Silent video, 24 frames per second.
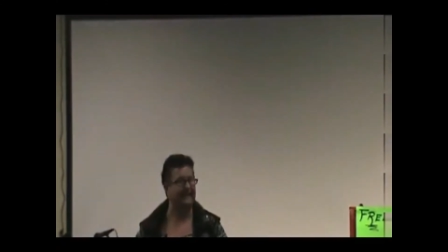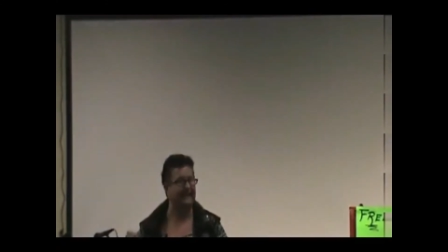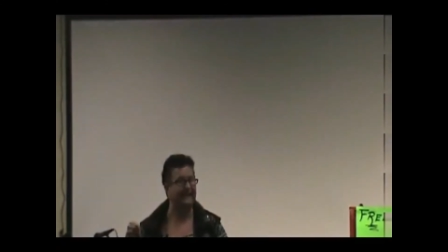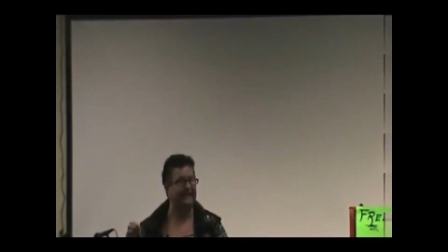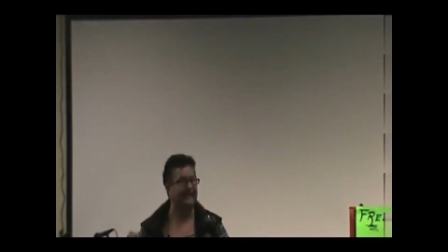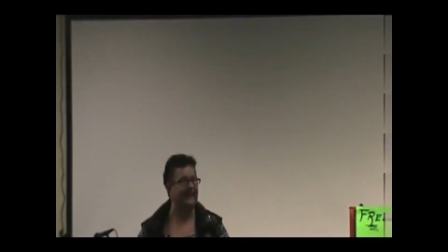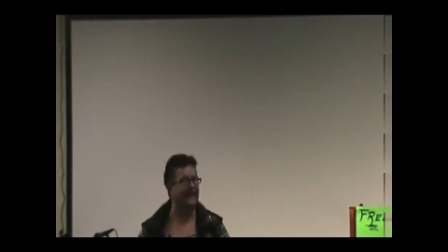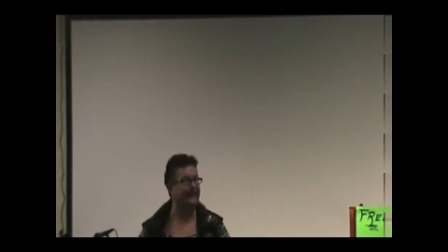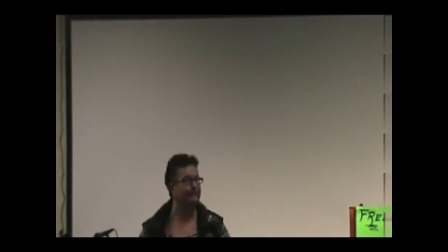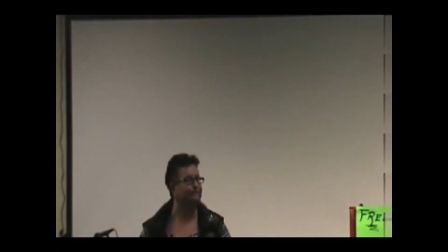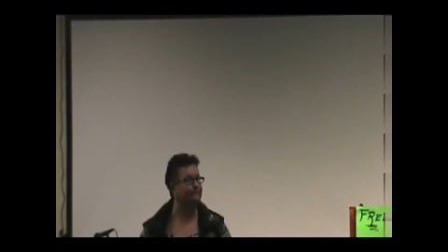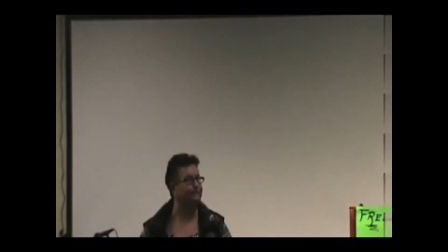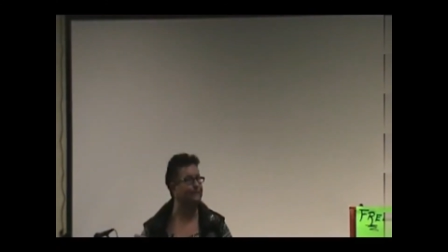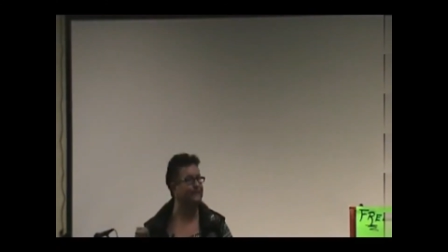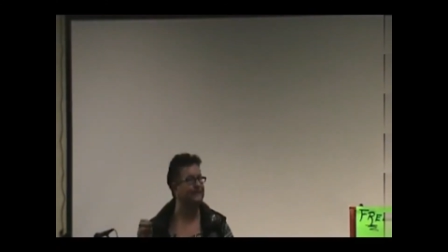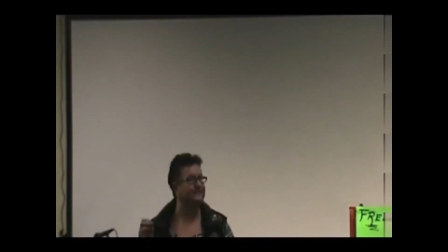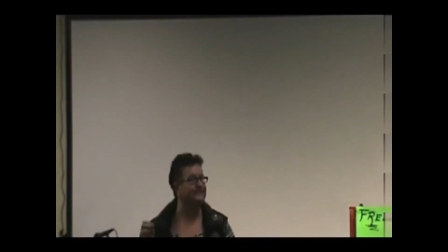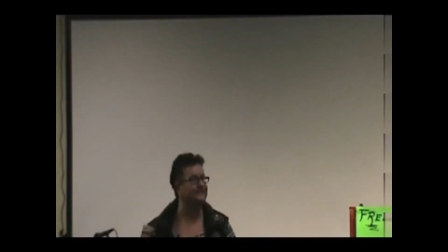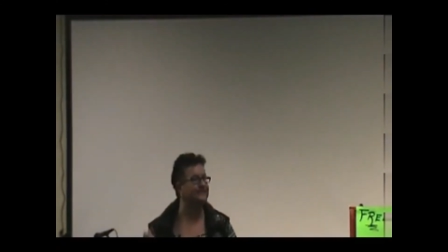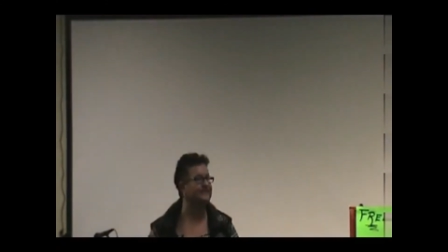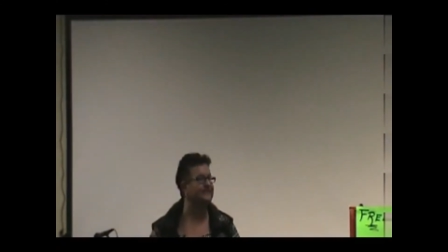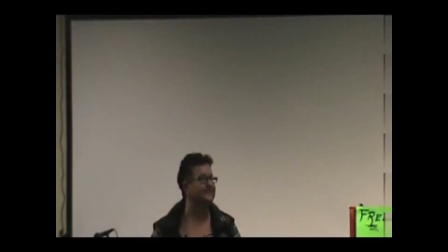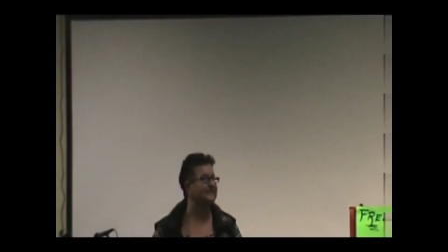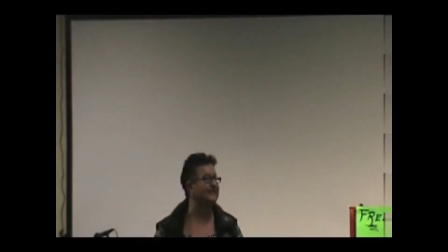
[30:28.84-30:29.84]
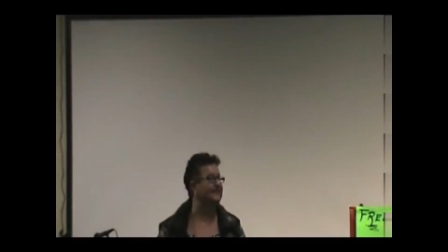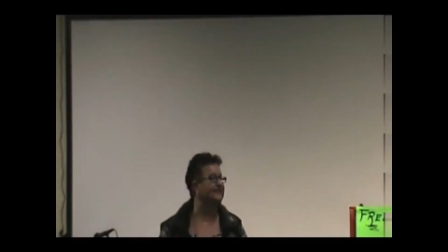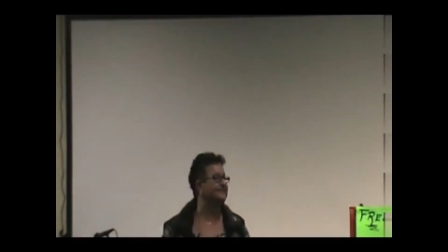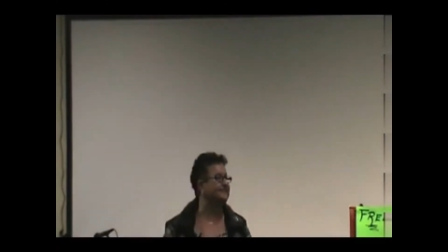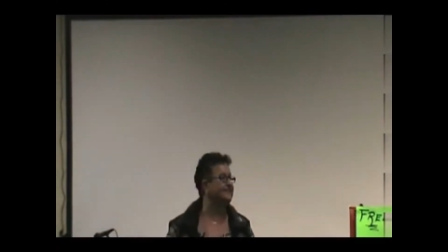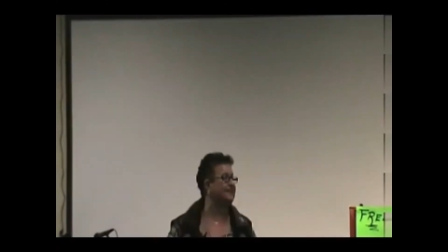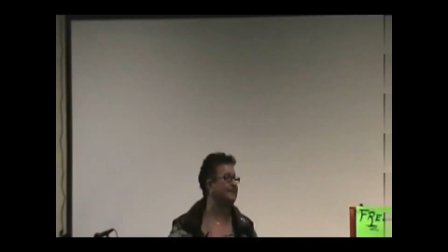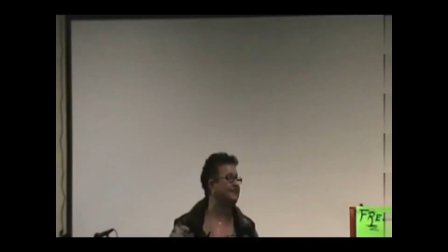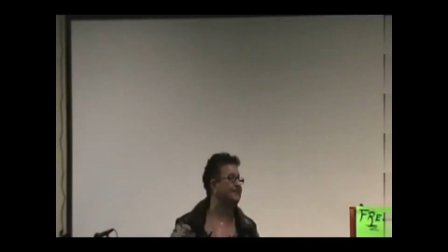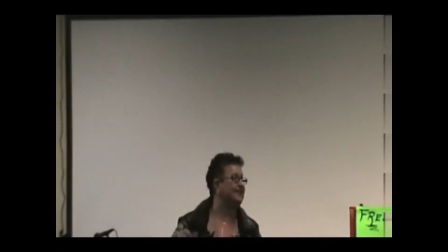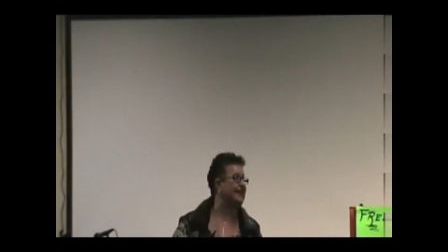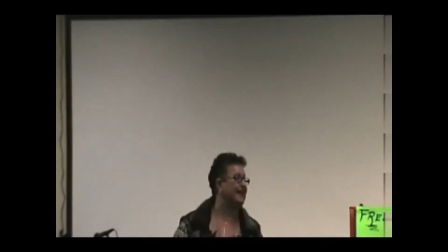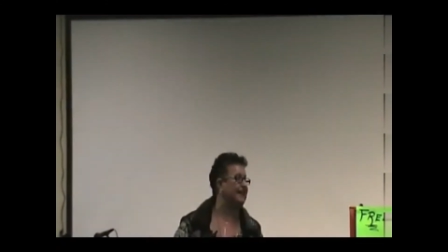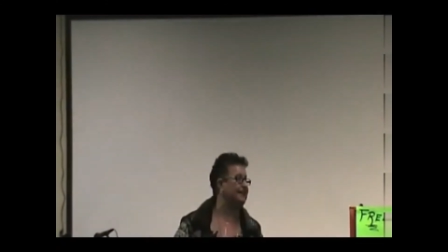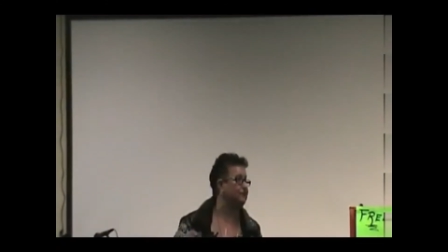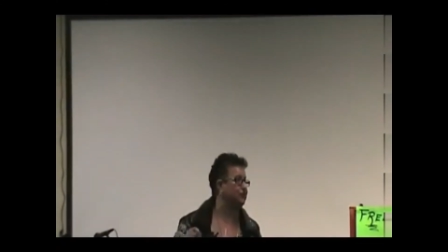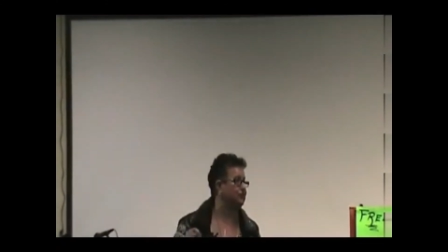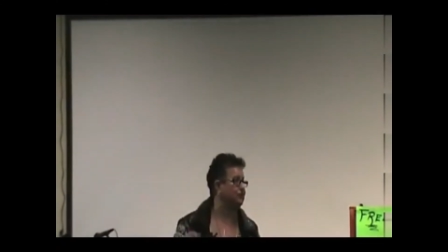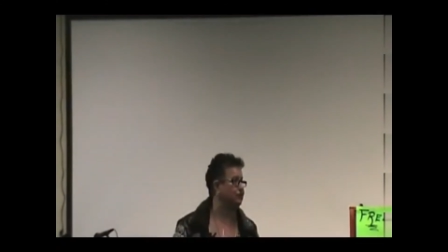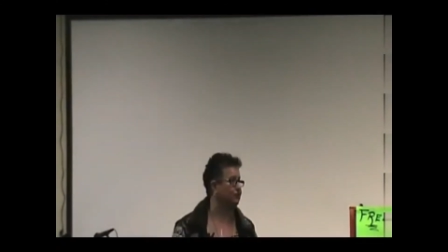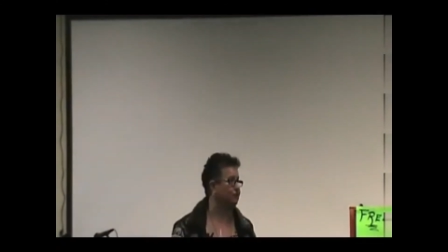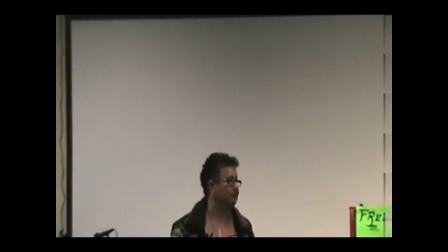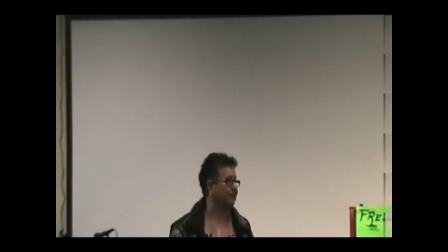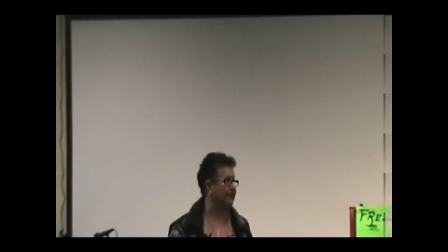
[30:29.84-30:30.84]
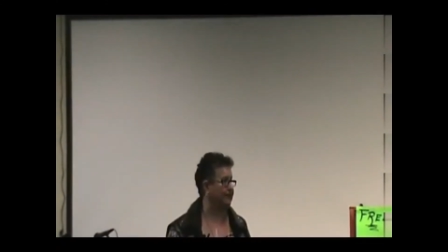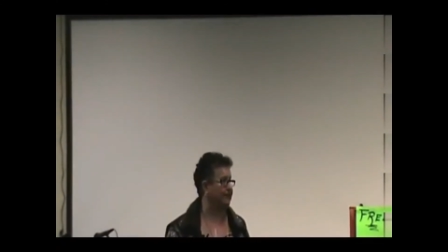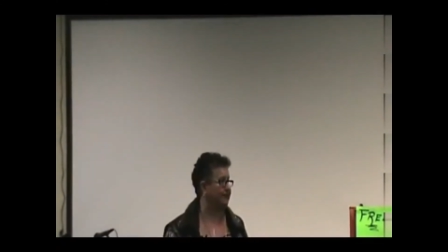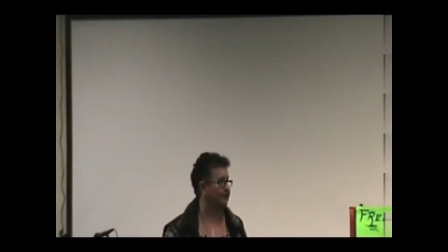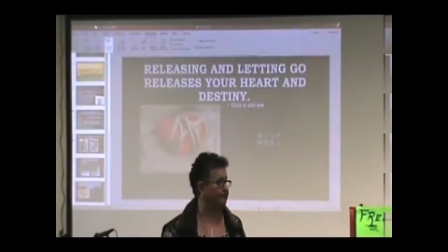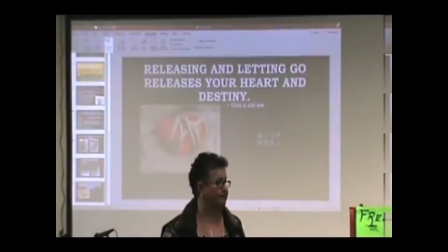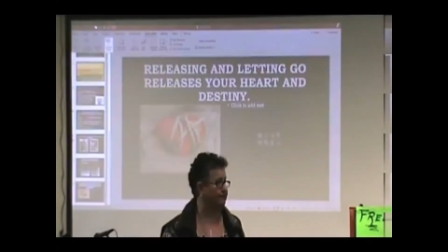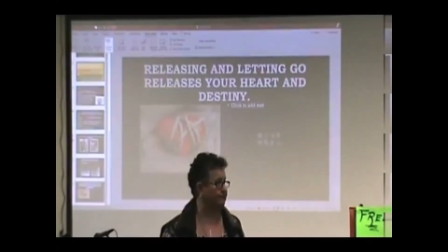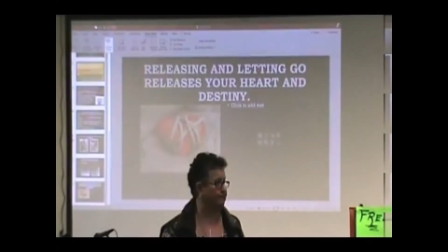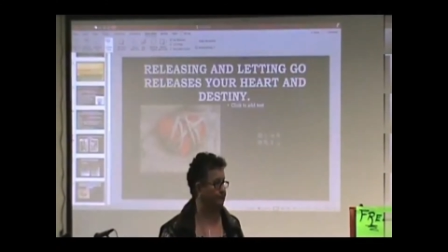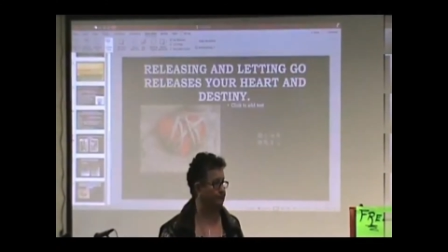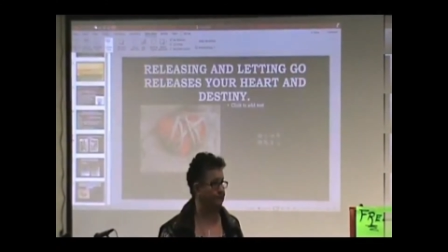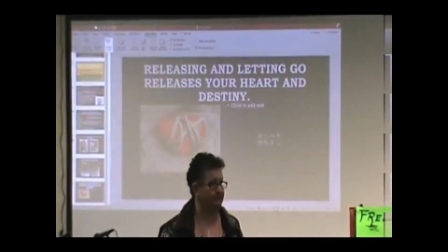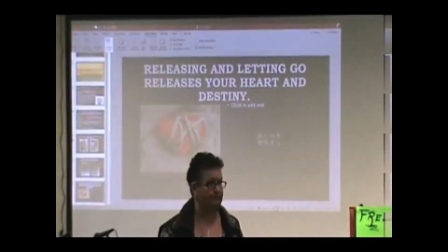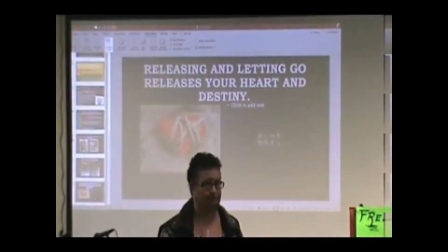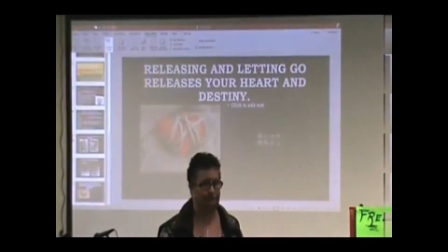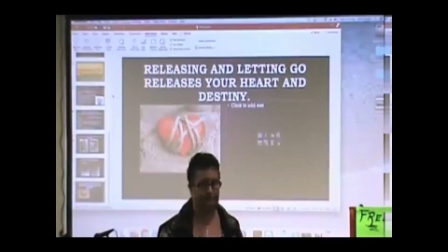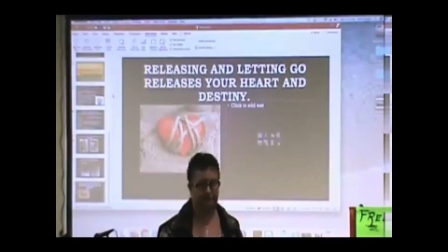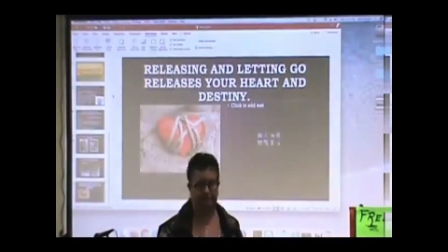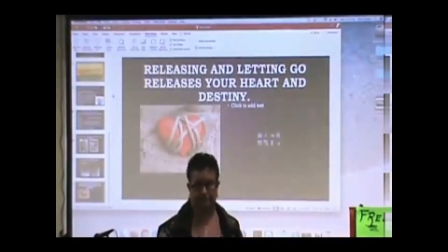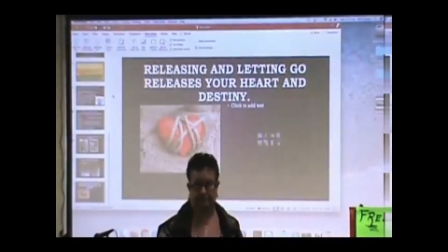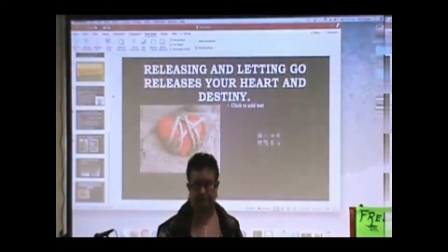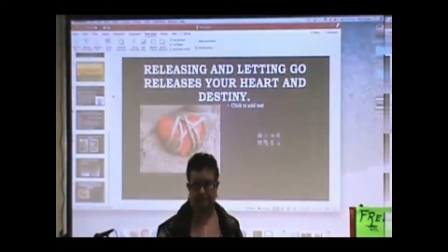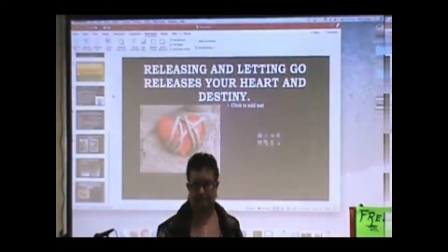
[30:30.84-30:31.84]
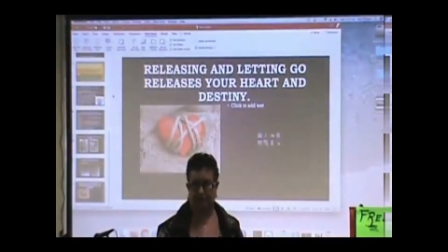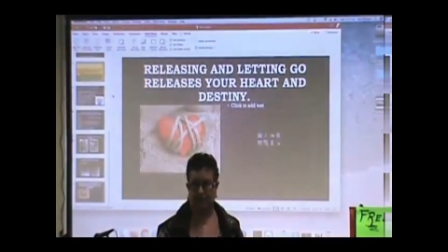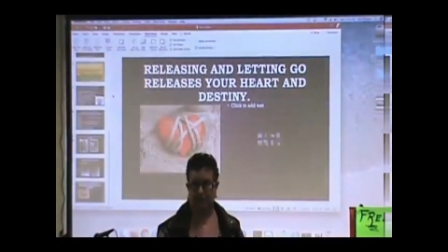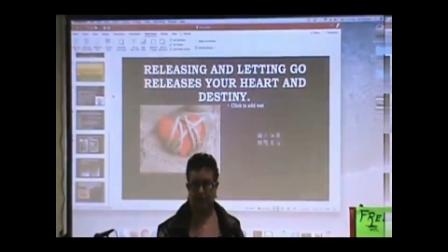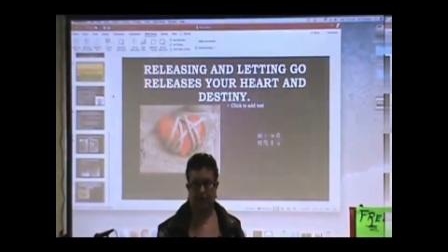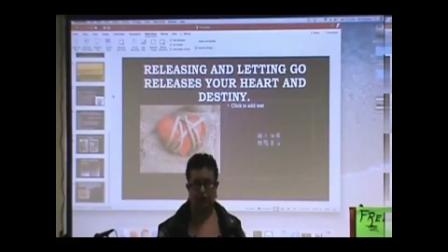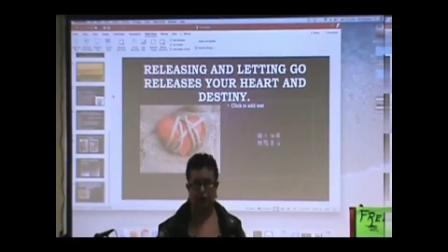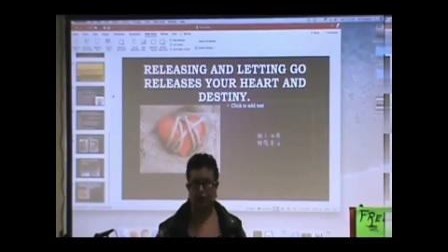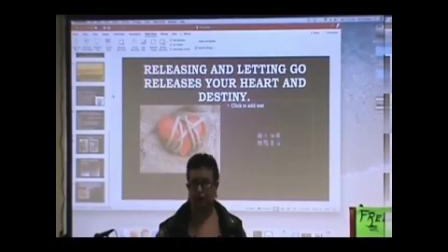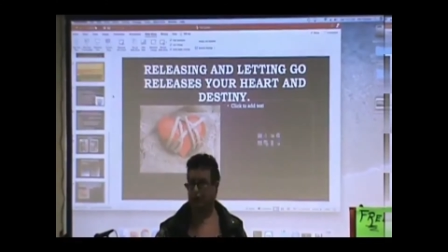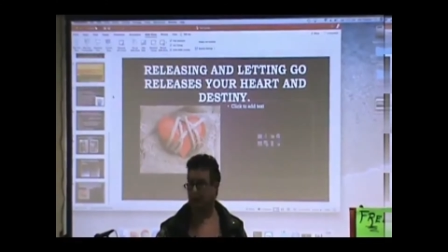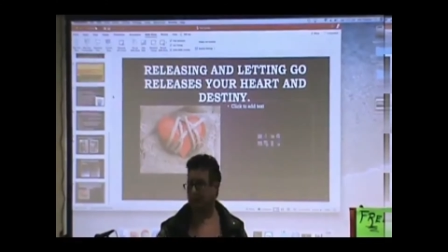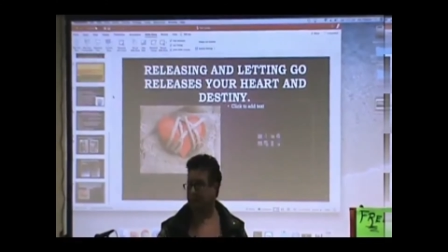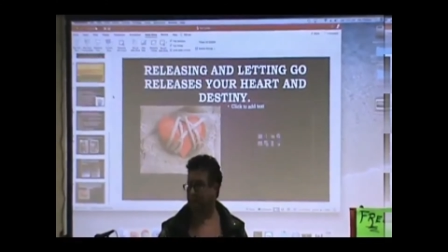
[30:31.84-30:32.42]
in every season that you're in. No